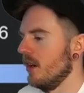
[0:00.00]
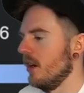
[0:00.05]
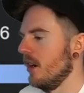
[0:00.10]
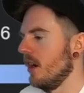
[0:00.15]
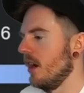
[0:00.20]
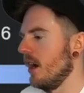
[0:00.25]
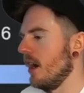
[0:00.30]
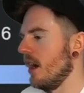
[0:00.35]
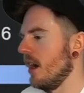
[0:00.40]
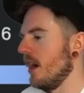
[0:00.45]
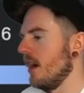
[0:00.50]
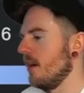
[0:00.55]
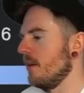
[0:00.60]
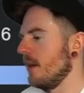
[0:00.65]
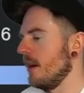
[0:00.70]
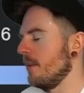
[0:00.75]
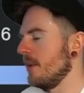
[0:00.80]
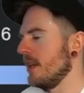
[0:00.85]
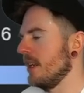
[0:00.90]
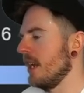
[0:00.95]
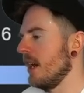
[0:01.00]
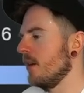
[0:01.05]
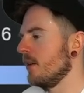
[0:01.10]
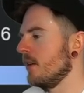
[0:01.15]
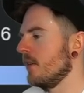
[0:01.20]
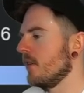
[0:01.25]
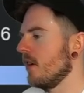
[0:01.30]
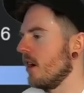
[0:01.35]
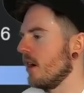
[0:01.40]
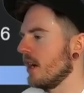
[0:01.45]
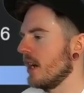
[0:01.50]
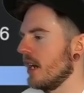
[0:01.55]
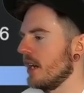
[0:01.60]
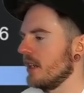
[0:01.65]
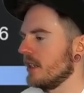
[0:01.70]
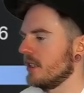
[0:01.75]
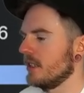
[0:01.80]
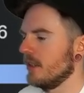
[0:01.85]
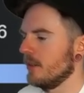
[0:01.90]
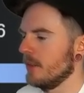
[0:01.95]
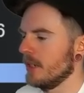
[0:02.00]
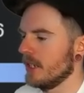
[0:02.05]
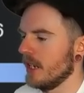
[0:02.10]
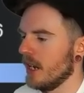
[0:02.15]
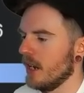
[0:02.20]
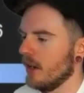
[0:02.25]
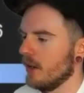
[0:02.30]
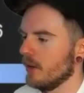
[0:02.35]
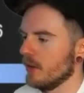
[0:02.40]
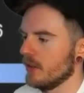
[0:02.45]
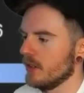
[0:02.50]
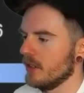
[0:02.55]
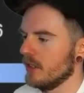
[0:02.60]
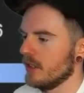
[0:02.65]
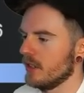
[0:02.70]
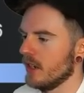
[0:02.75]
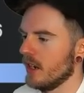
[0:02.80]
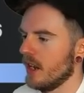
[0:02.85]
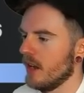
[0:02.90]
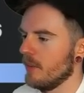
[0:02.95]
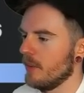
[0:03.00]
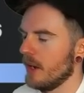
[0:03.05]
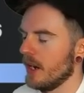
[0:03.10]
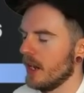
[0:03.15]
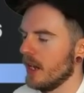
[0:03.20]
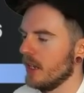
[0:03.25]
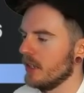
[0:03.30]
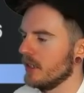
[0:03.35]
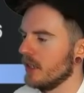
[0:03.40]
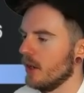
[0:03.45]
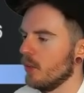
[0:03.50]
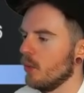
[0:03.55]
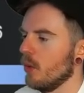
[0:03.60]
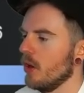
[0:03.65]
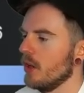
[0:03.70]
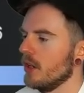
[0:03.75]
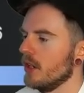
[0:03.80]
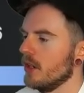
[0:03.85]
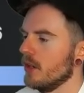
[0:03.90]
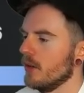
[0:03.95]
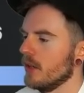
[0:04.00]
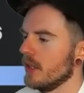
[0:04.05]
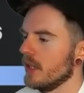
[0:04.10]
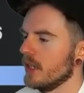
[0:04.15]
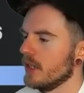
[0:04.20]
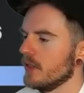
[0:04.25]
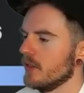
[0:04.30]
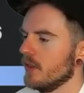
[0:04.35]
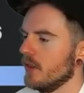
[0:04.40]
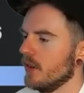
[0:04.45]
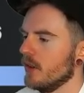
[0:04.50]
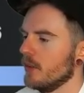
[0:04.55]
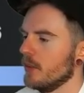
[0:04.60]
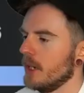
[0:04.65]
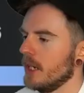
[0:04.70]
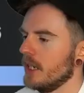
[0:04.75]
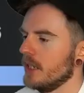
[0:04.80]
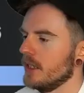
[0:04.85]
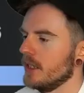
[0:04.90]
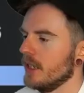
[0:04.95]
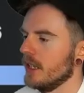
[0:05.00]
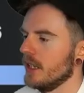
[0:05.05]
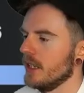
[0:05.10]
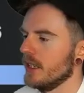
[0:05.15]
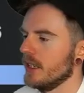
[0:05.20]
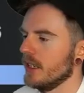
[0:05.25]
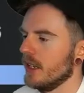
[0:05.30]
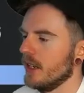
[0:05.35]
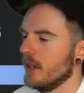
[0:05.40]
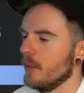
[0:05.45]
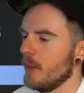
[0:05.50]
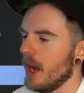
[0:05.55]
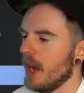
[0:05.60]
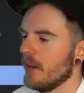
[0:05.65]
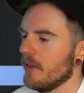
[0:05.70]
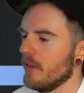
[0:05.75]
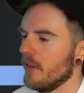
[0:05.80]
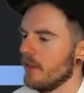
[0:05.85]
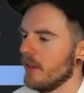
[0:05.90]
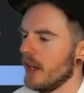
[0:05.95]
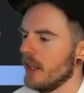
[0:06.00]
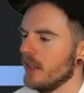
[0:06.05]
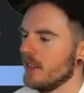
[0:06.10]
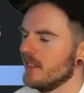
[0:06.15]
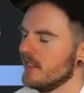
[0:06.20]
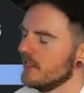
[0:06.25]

Um, I mean, now you've got to kind of simmer down because he's going to have better hand. Like, what are you doing this for, man? Like, are you betting for Val?